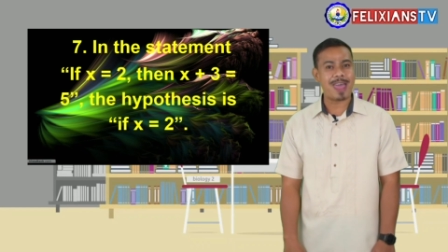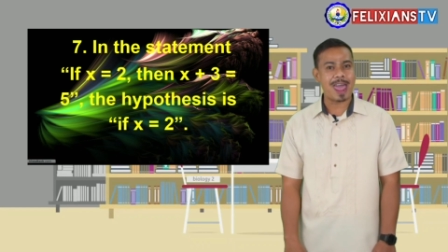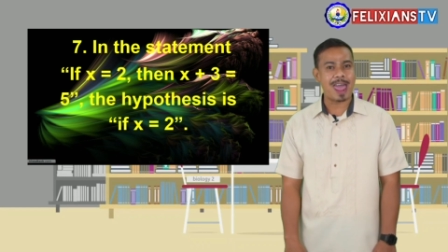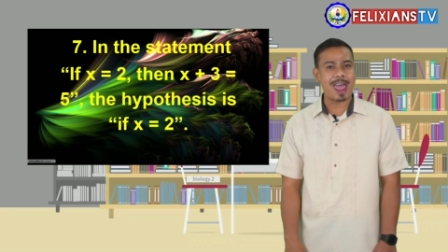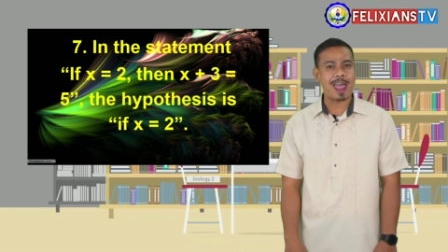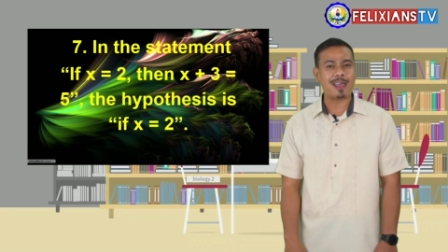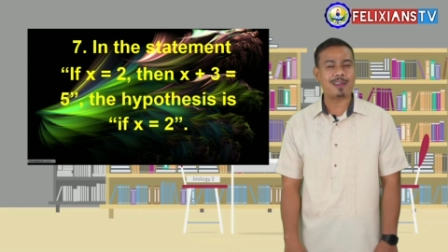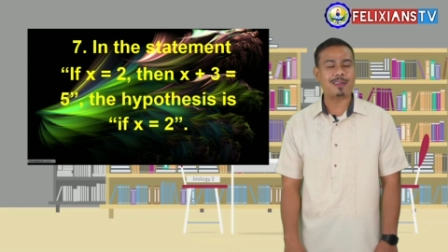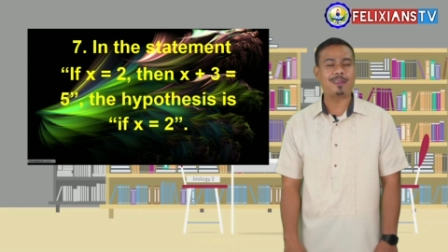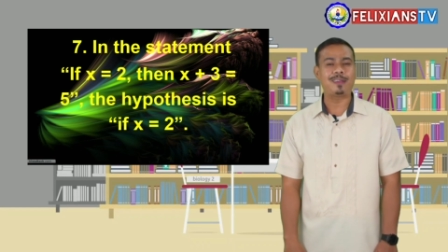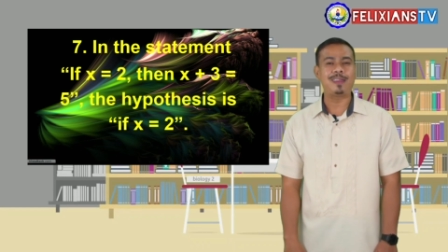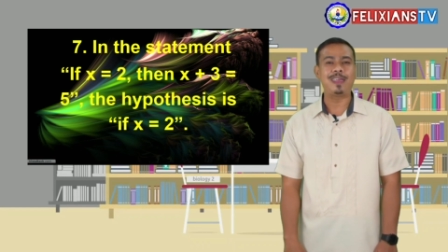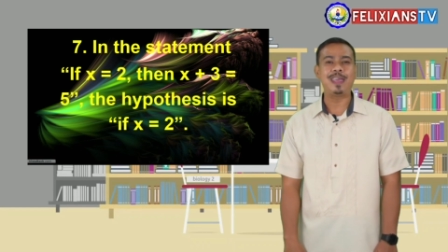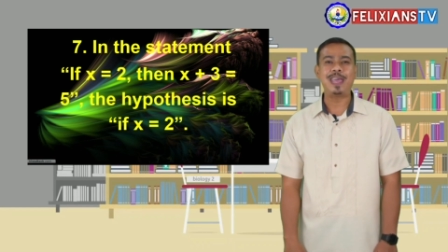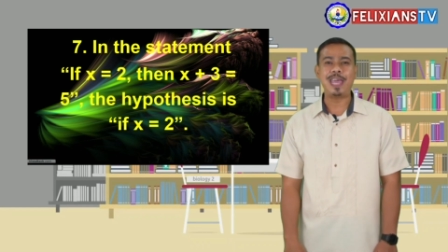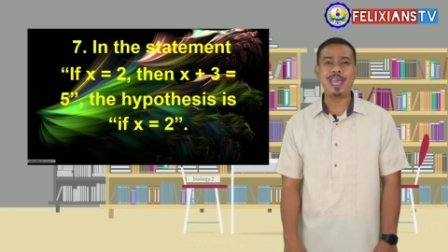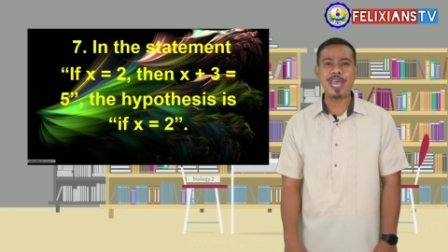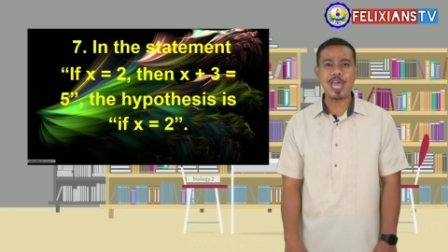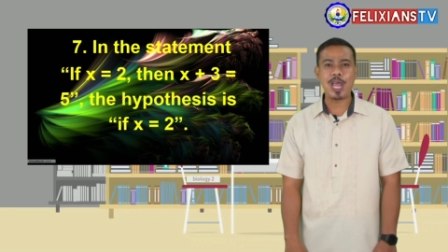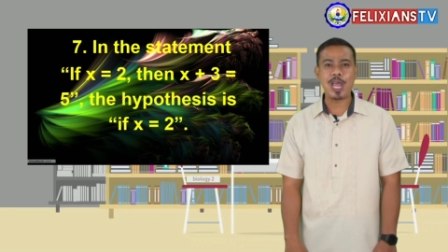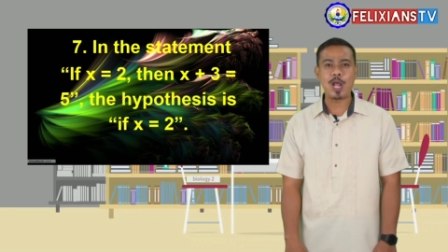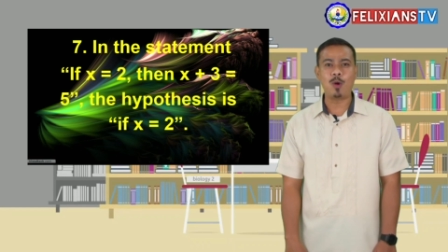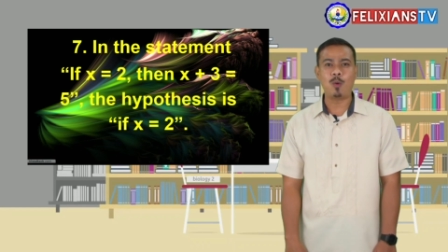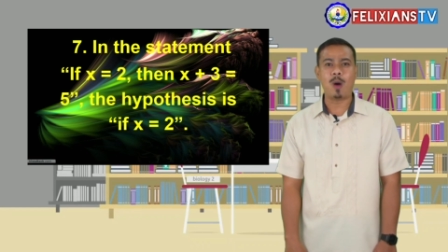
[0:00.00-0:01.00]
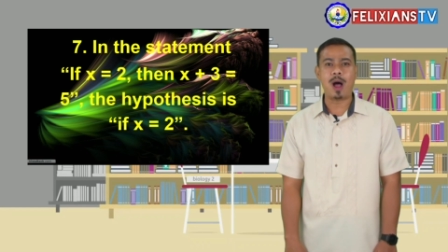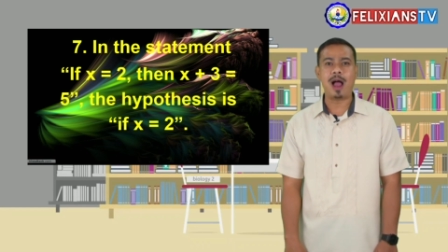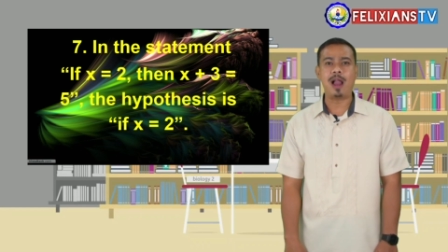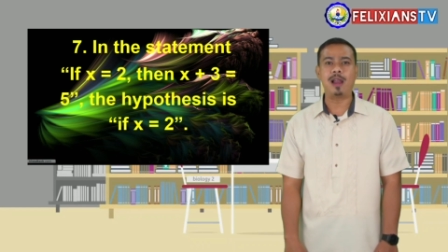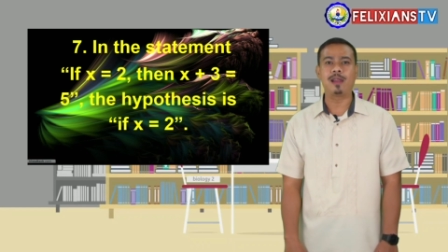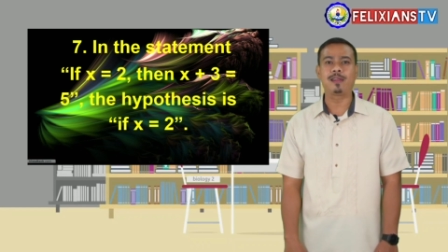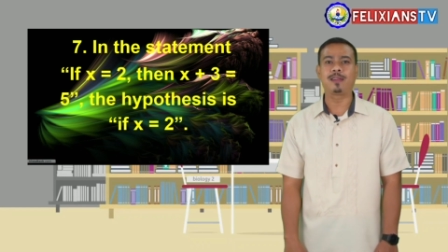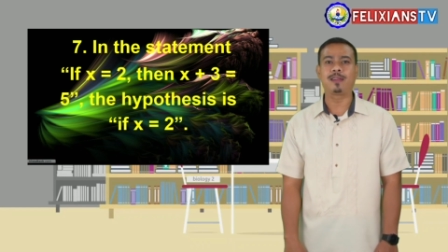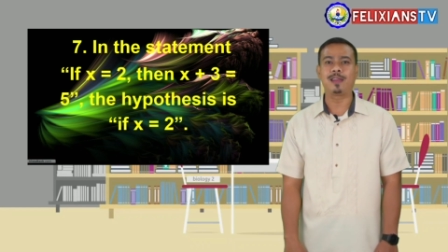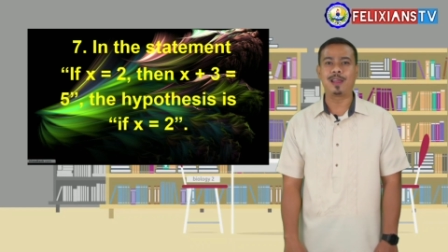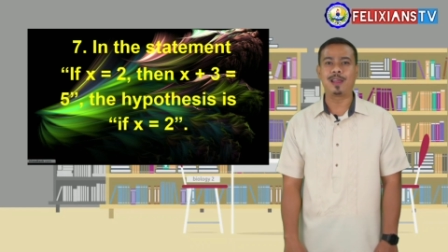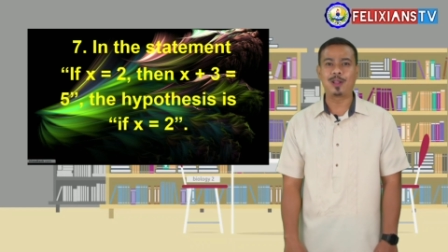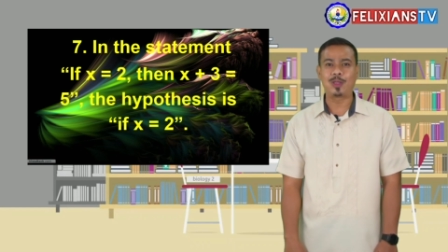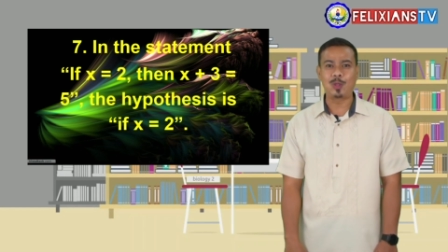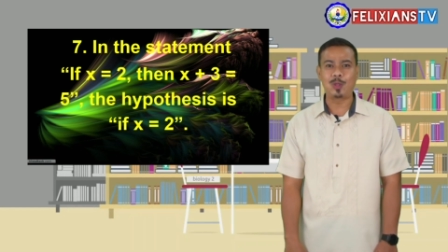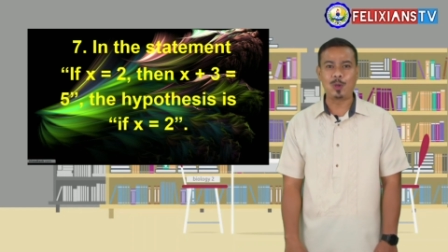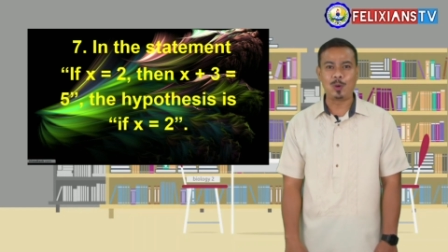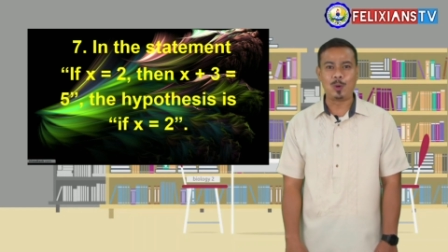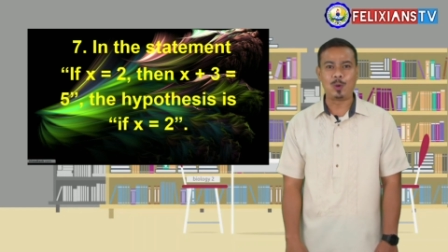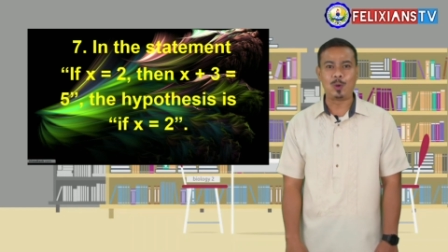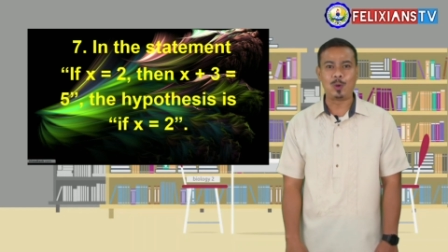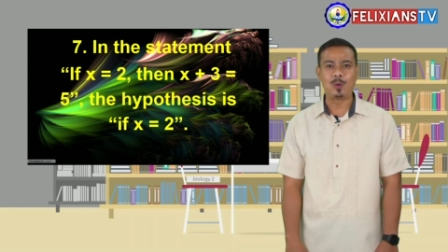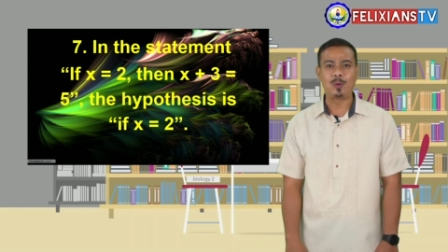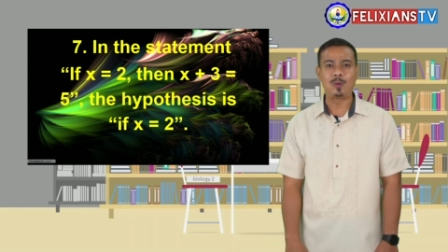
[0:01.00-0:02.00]
x equals
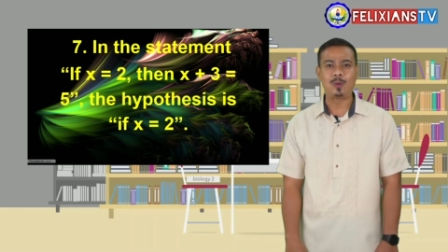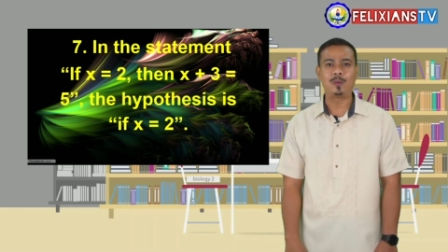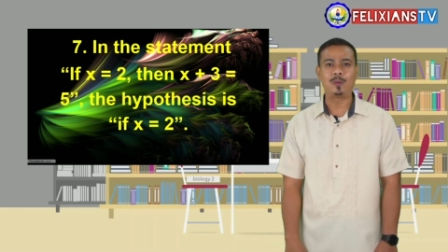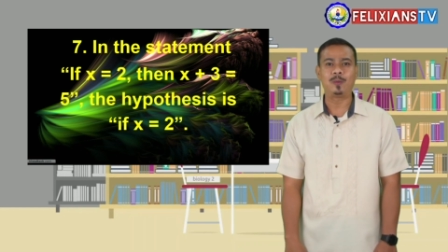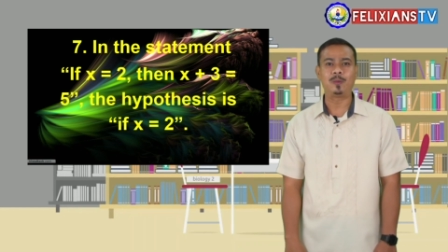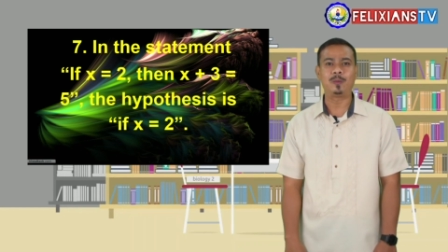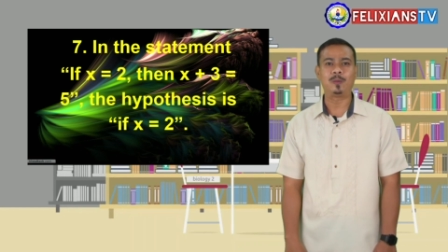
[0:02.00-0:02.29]
2.